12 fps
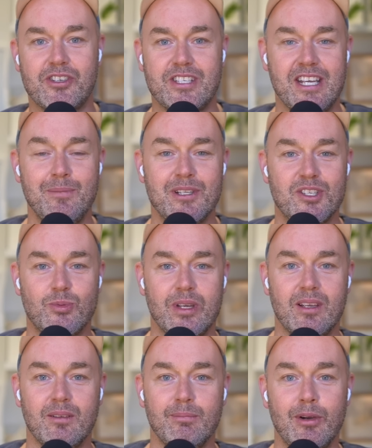seam and
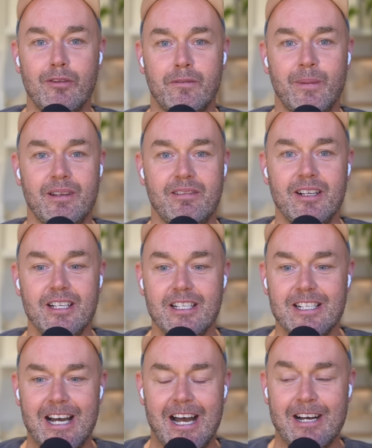swing movement
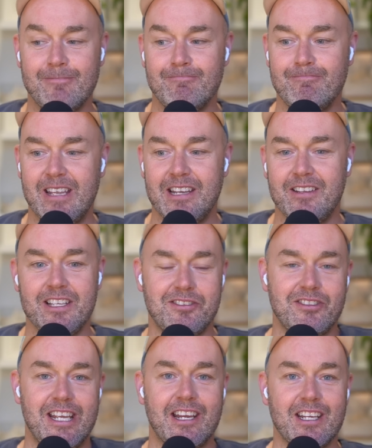in
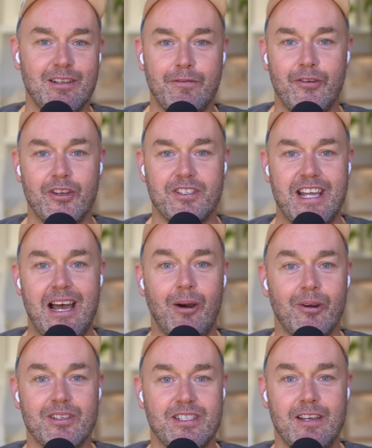this deck in the first
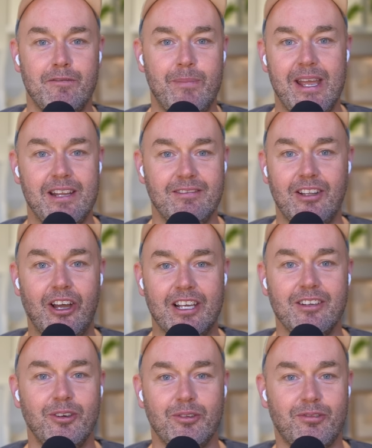hour as there've been
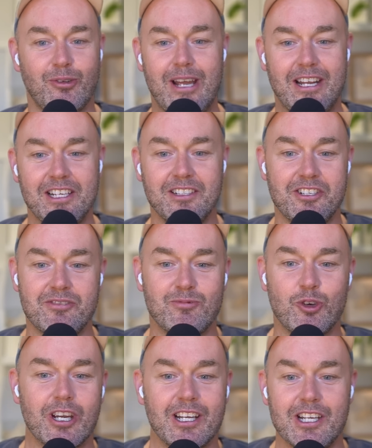like throughout English
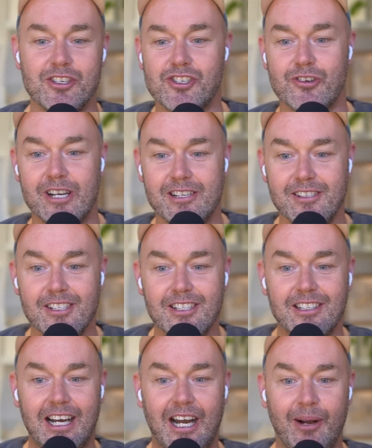cricket history.
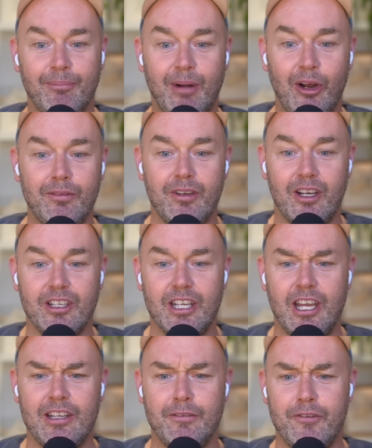In
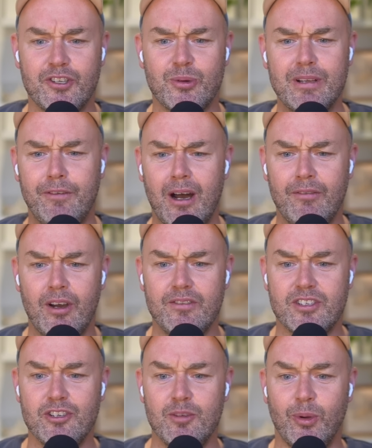the first 25
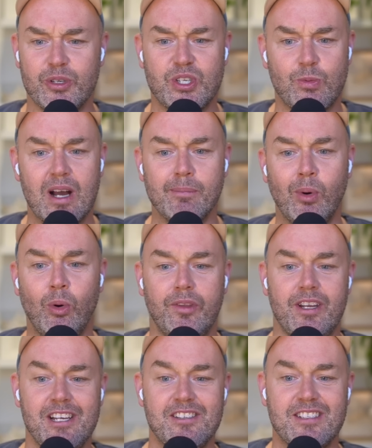overs, the new ball swung more
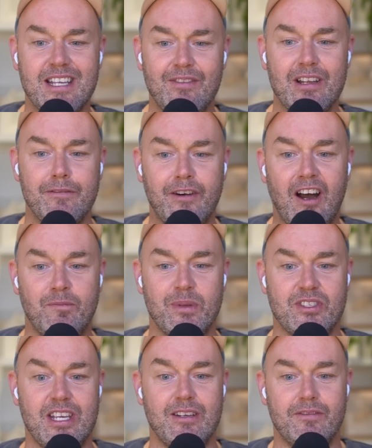than in
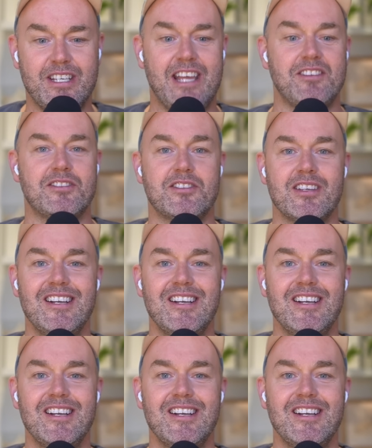75% of tests